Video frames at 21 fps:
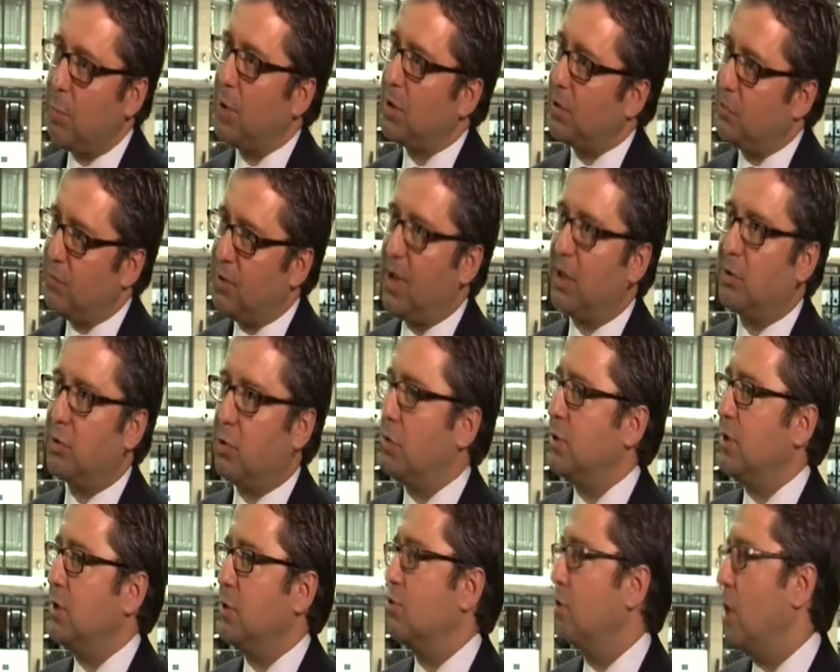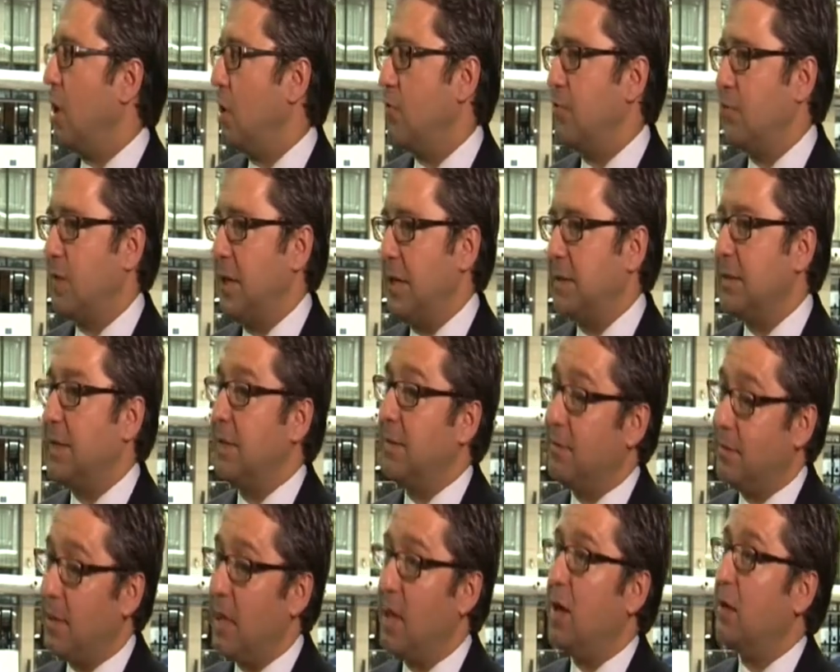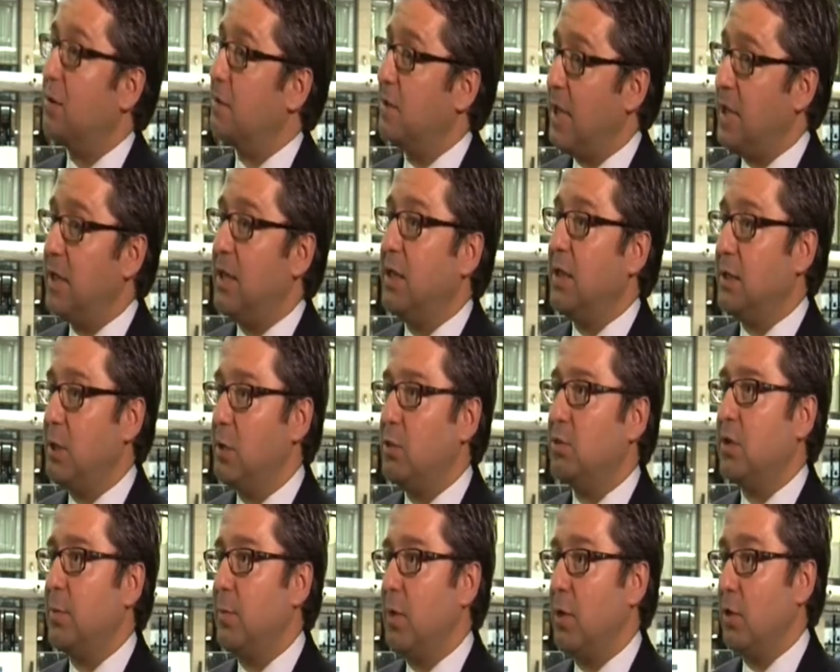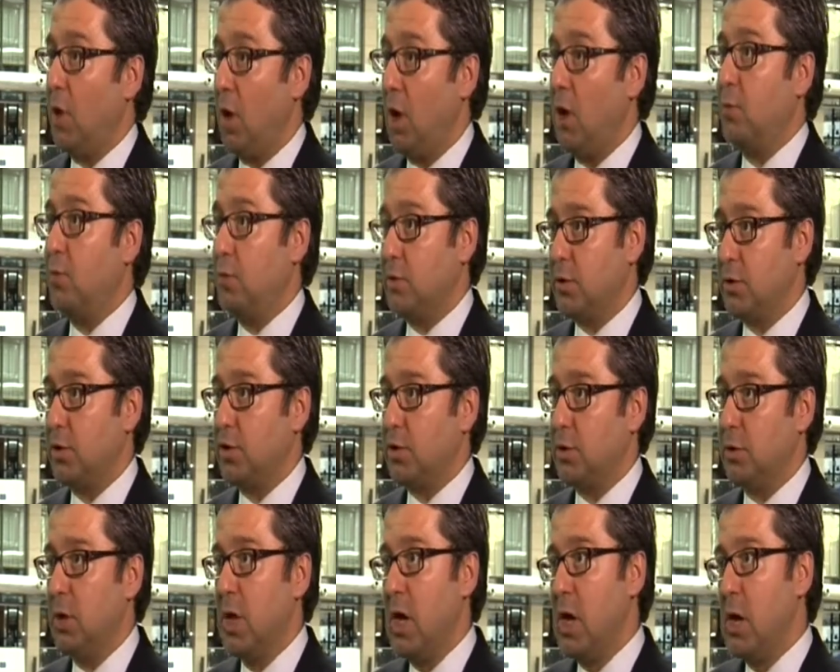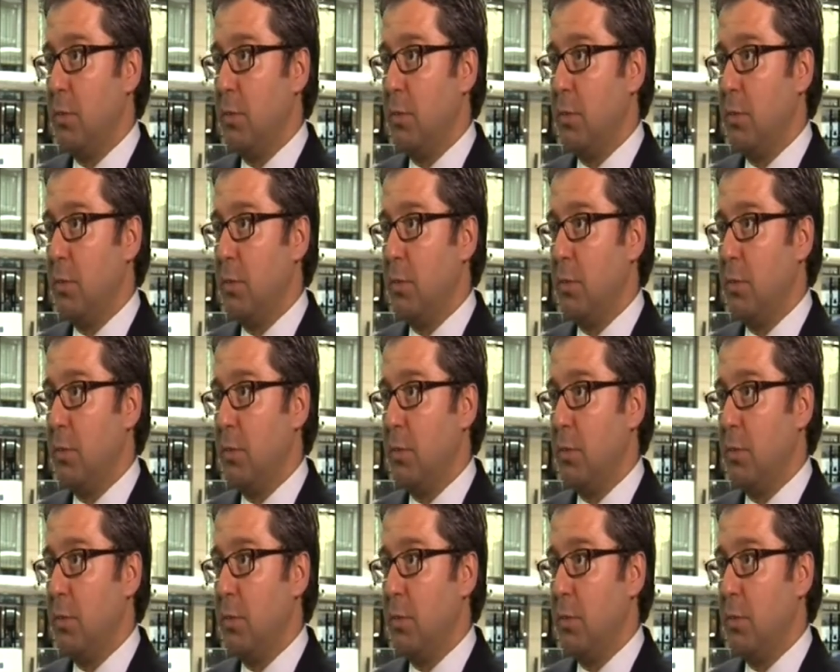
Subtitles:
But we are talking to our friends, and they are taking notes about our position.